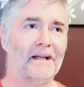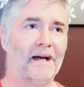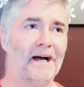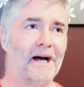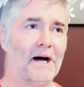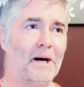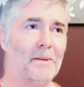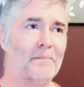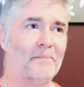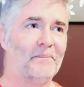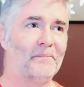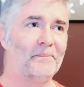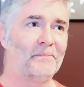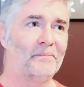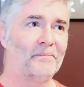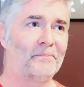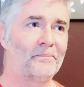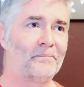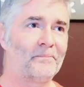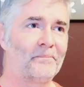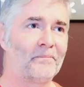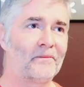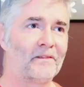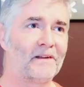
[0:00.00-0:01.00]
Um,
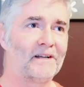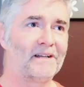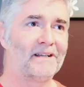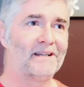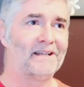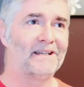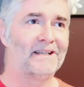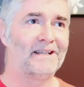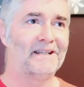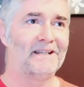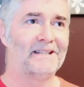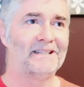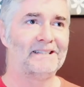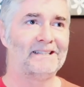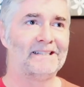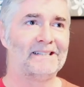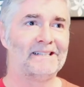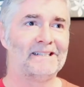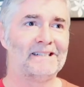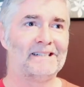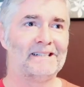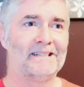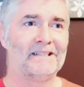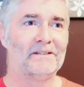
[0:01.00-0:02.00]

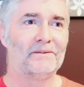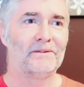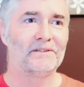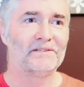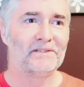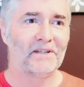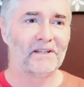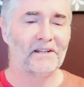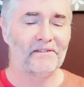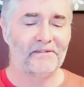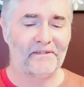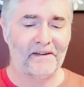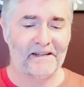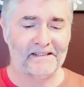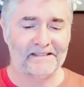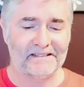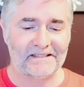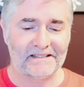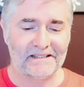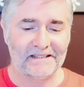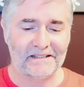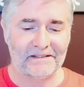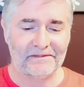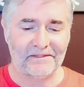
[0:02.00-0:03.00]
it was not
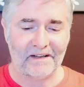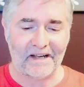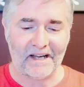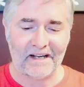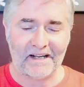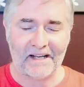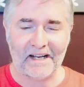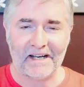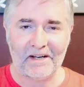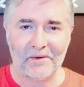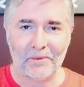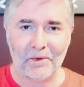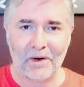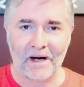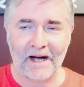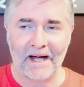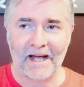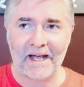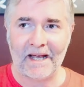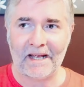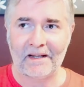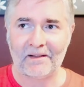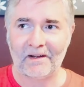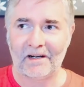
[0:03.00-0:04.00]
offensive in any
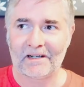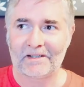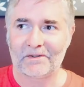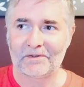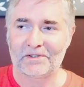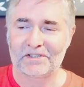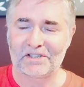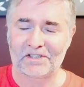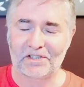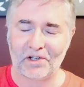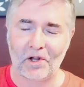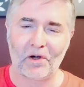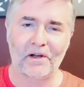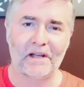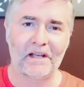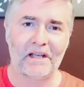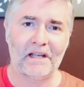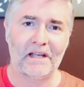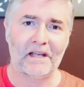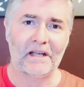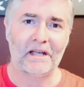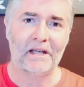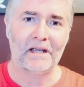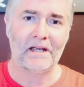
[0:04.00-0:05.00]
way. Like it was
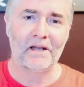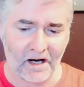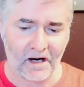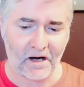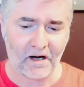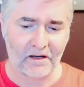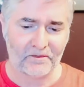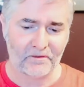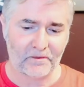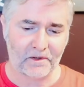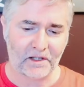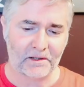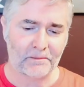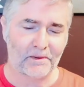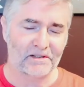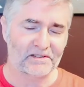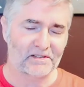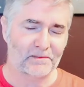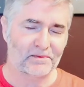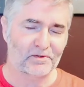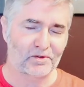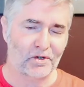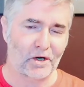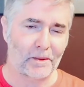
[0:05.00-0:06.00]
schlocky. Uh, a lot of my
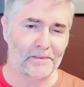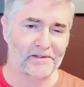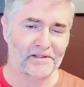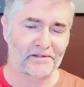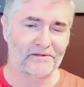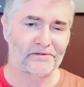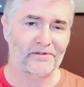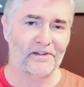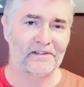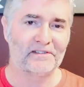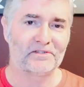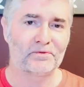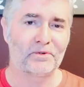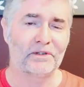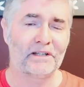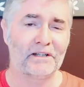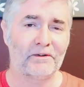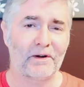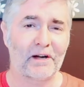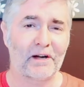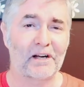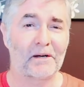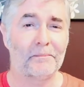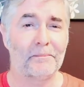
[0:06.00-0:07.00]
subscribers and friends
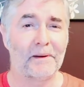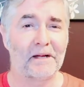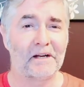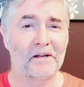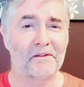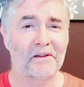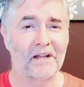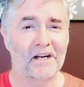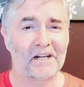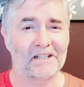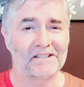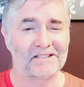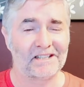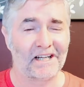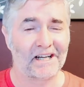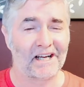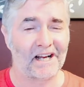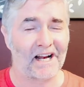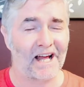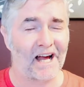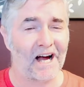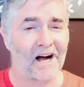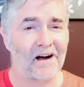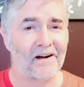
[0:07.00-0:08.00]
really recommended that I check
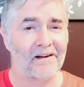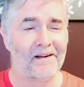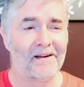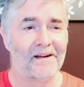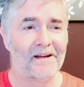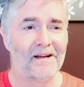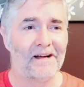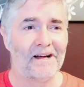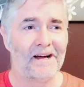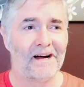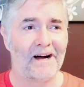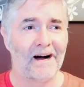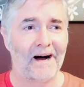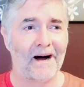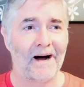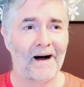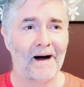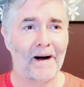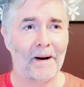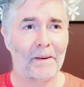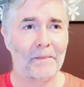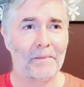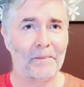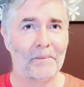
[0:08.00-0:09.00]
it out.
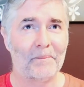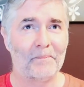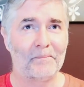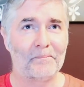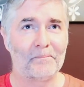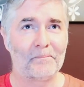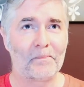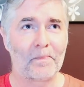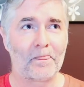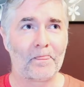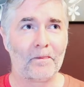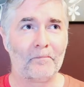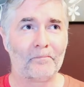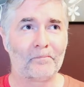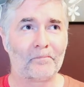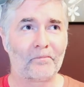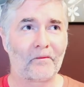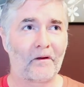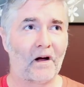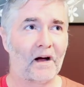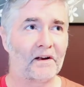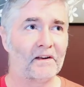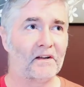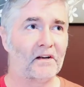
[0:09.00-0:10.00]
Um,
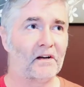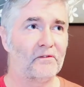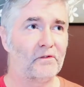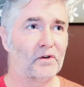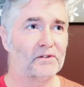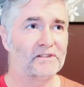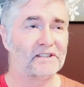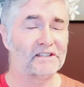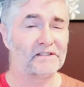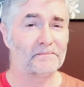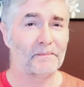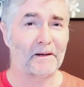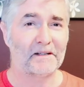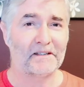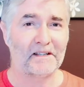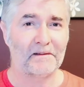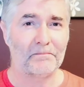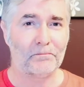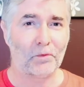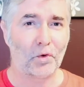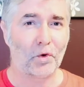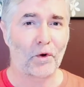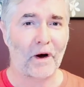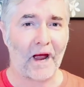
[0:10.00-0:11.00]
I don't know if I was
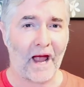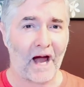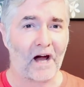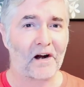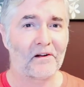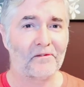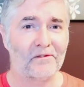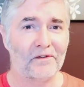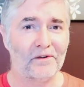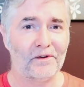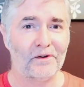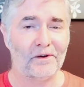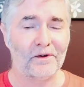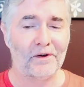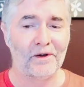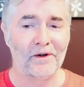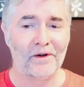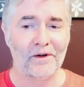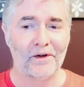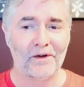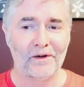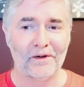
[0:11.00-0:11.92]
expecting more out of it.